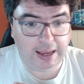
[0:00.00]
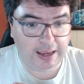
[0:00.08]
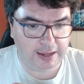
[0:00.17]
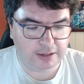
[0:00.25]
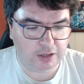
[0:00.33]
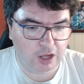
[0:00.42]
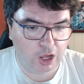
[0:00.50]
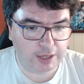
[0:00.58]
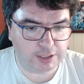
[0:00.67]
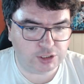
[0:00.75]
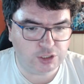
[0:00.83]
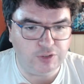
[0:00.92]
in
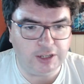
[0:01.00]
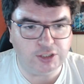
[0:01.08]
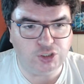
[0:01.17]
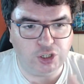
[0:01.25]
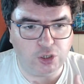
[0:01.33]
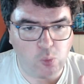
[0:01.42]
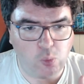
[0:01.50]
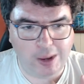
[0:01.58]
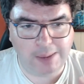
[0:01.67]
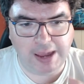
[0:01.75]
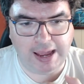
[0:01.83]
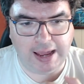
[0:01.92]
August of next year,
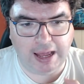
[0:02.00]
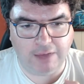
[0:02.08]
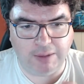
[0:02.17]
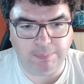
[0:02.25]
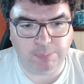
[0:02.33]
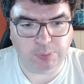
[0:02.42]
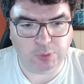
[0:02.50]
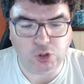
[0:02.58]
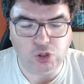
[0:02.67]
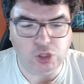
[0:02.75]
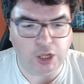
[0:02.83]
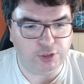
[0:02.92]
we may have a,
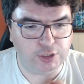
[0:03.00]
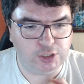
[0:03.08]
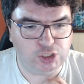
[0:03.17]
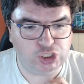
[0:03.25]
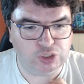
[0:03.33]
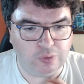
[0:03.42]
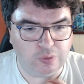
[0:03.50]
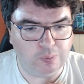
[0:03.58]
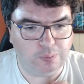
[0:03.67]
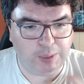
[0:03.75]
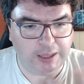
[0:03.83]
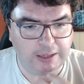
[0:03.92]
another
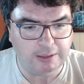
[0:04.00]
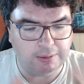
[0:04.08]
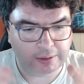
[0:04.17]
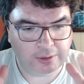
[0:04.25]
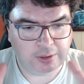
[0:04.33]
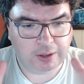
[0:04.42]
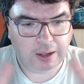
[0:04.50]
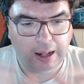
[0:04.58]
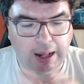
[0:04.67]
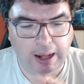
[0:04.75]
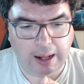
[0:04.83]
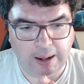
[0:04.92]
big
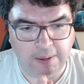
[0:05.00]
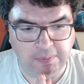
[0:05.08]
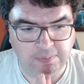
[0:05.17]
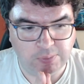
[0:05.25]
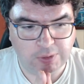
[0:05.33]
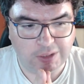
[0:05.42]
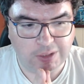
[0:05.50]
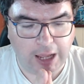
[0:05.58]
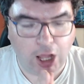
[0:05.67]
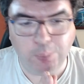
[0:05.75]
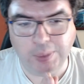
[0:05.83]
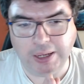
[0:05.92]
um,
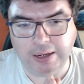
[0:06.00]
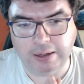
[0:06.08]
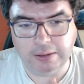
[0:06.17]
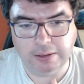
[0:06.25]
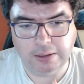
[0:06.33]
helping